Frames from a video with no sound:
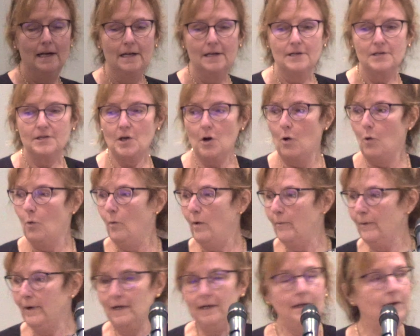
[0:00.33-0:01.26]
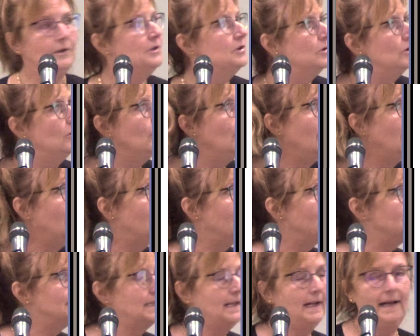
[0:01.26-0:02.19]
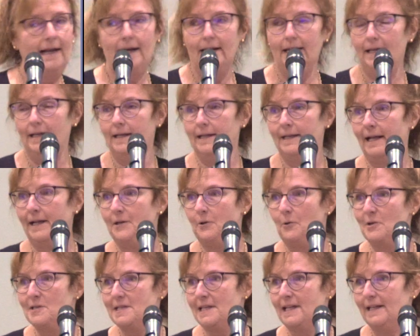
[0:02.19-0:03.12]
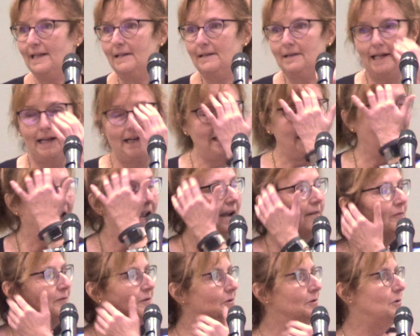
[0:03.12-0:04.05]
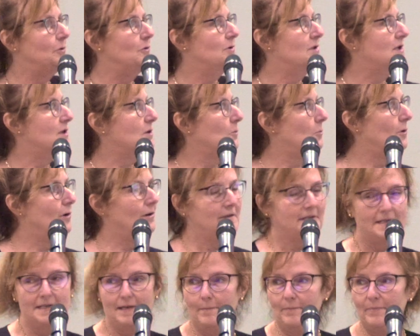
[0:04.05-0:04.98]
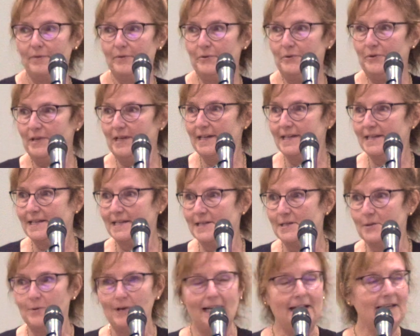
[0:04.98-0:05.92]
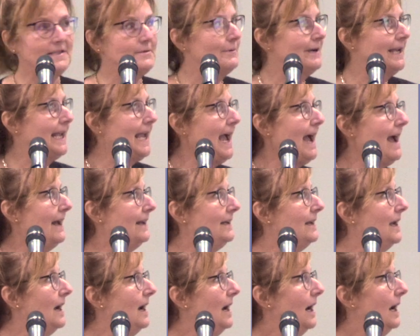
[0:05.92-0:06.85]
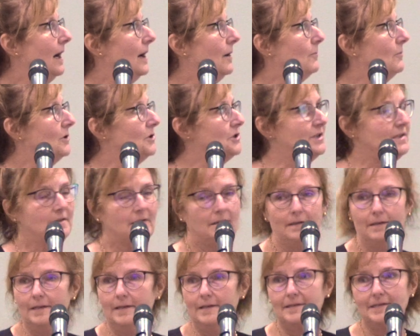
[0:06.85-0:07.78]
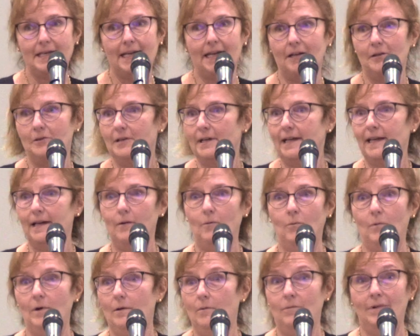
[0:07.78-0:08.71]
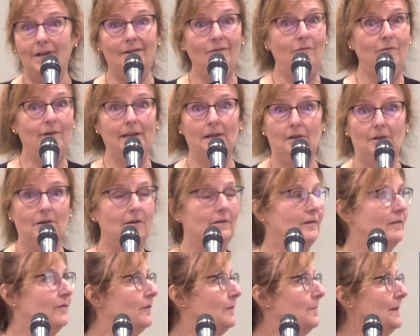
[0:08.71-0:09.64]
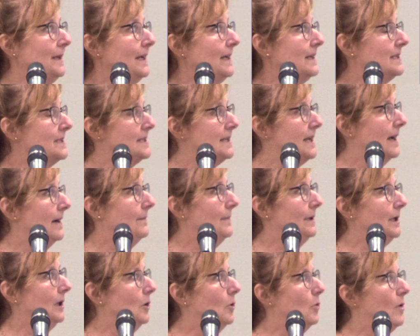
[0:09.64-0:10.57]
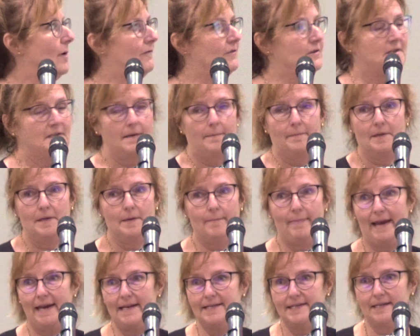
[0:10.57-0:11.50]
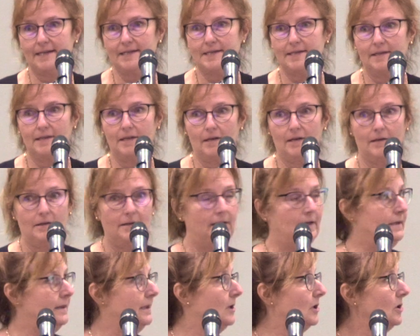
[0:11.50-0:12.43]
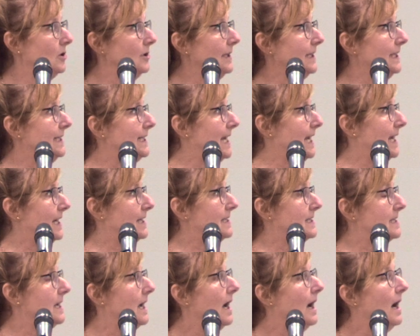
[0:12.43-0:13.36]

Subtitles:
So what we're going to do today, and I know it's getting late in the afternoon, so we'll zip through this as quick as we can. We're just going to take a look at what have we learned from this. I'm going to go over some of the basics in the early days.